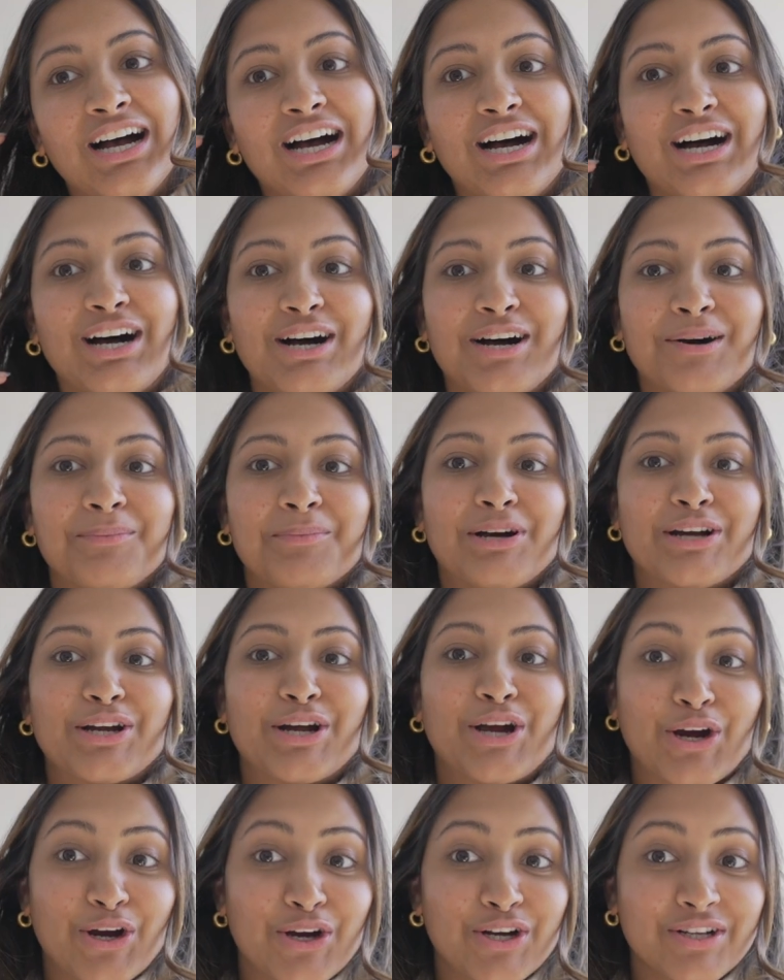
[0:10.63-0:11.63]
Um,
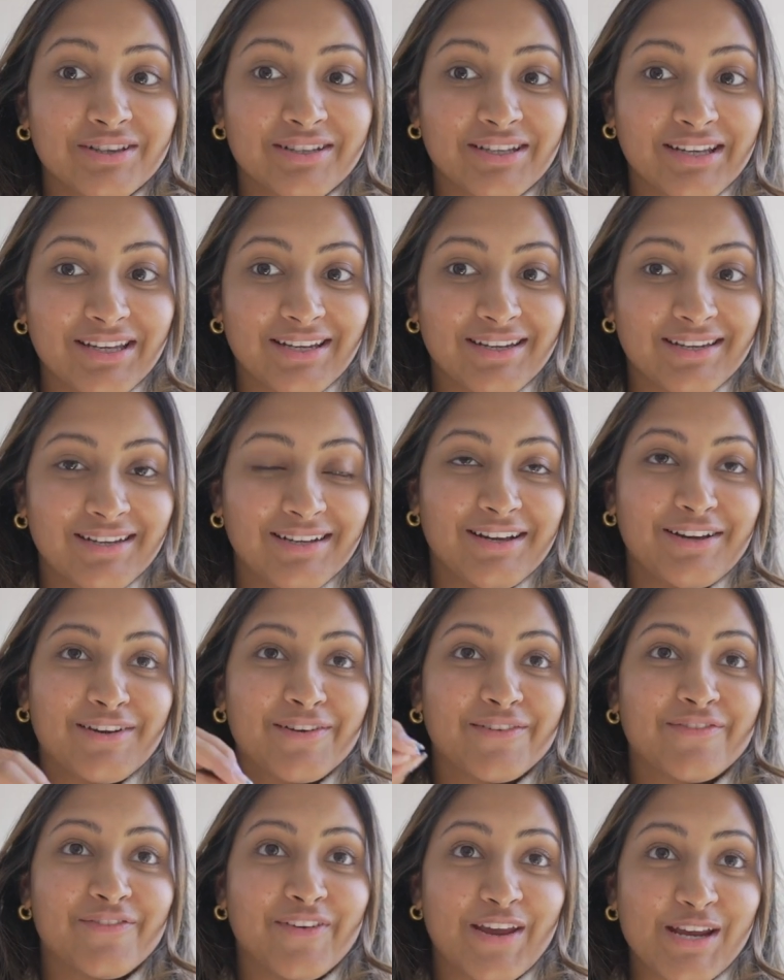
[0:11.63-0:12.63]
currently,
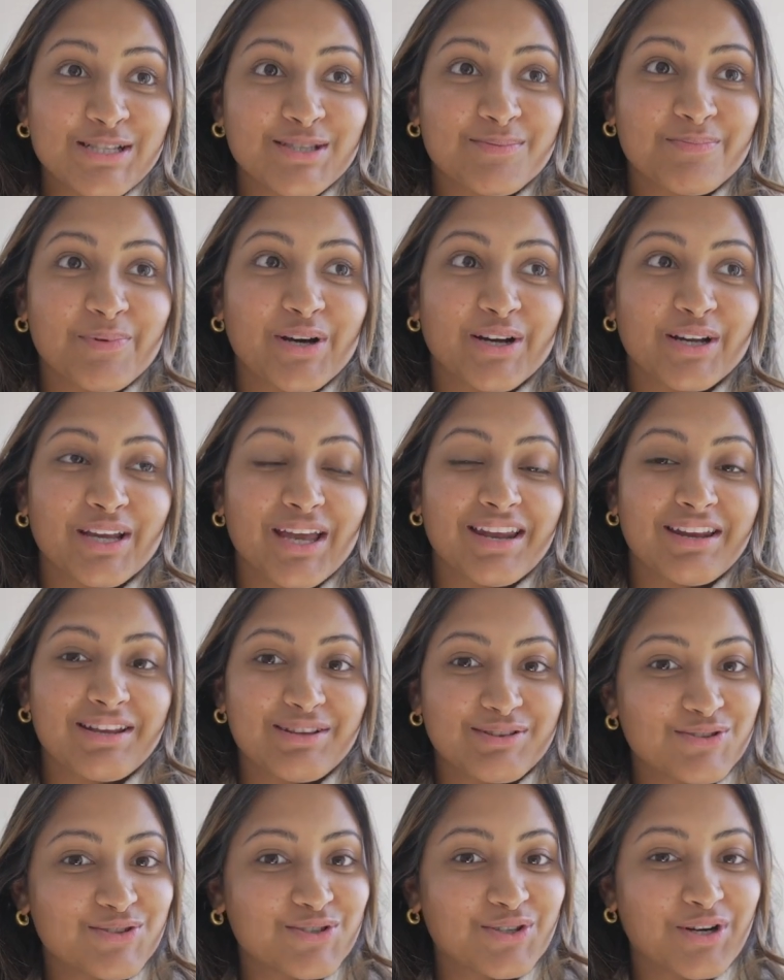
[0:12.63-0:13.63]
Facebook and
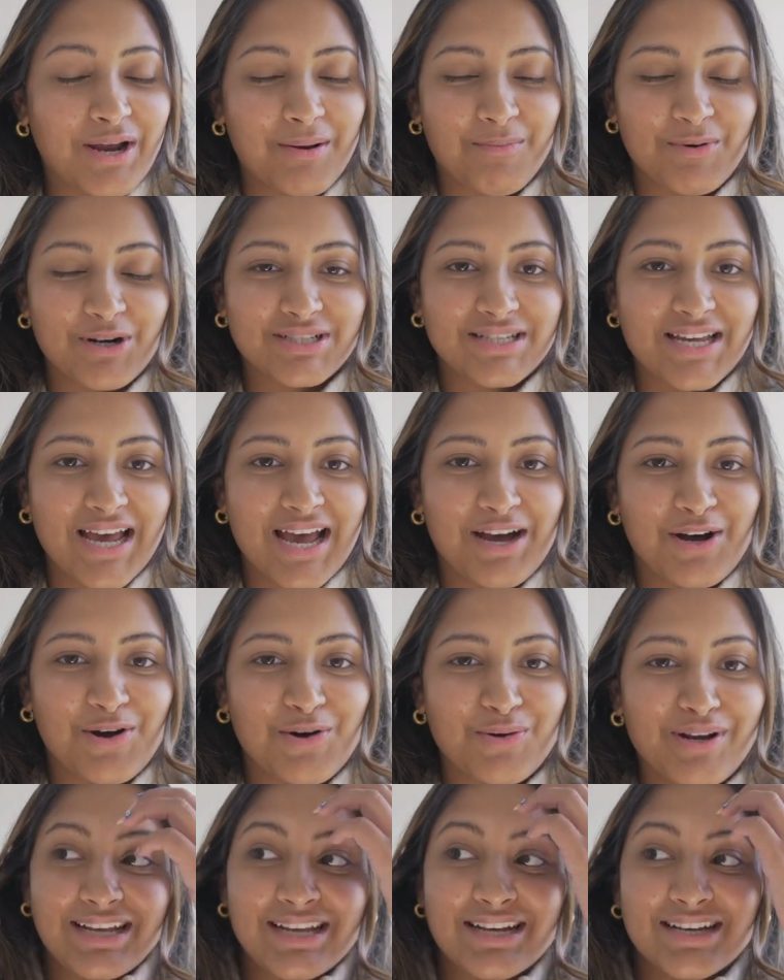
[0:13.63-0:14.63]
Instagram are
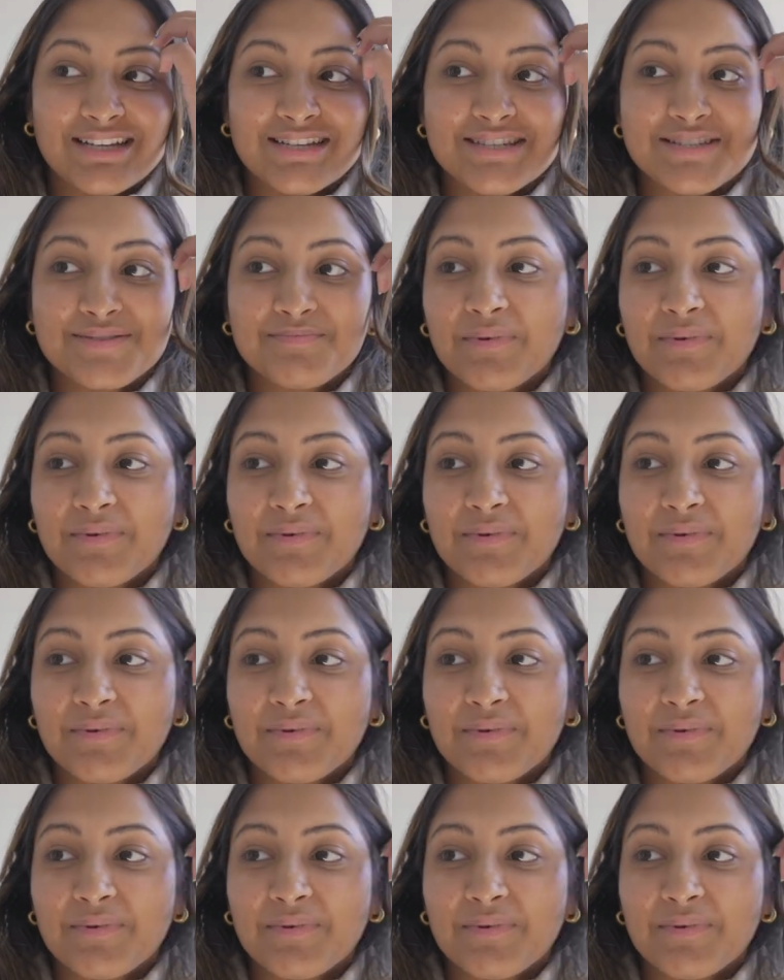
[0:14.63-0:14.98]
down and